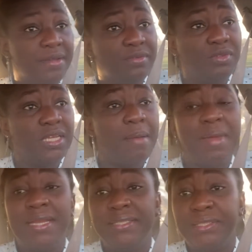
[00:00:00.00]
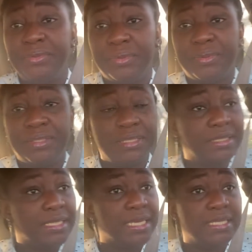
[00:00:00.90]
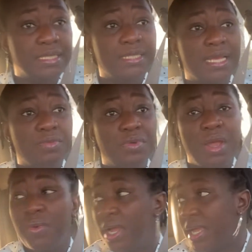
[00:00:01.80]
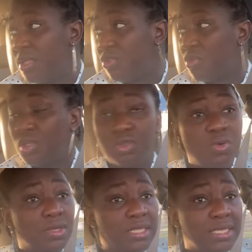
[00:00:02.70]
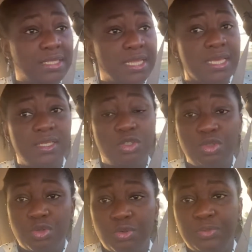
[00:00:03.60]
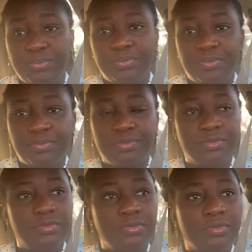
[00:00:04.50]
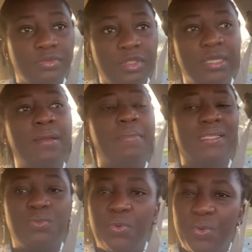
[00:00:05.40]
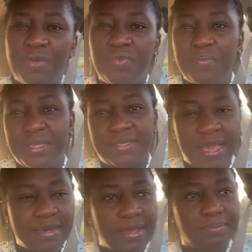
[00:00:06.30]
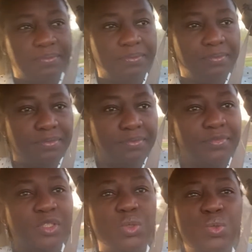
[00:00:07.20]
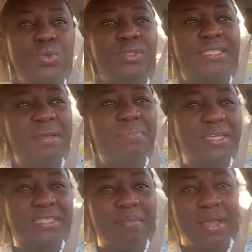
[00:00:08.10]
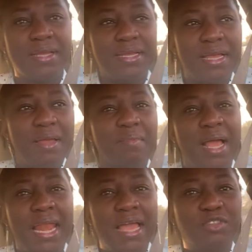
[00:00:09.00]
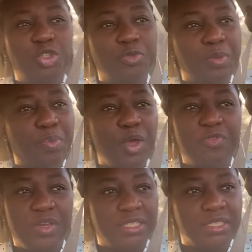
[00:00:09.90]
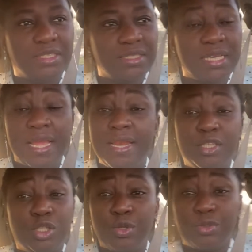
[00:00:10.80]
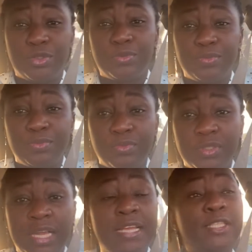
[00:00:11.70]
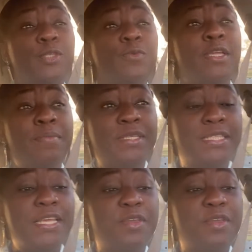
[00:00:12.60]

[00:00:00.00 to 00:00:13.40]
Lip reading: we are managing all these things and we are working towards all these things, you know. But we'll hear from the side that who said my life should be perfect, and it's not. Until you mistake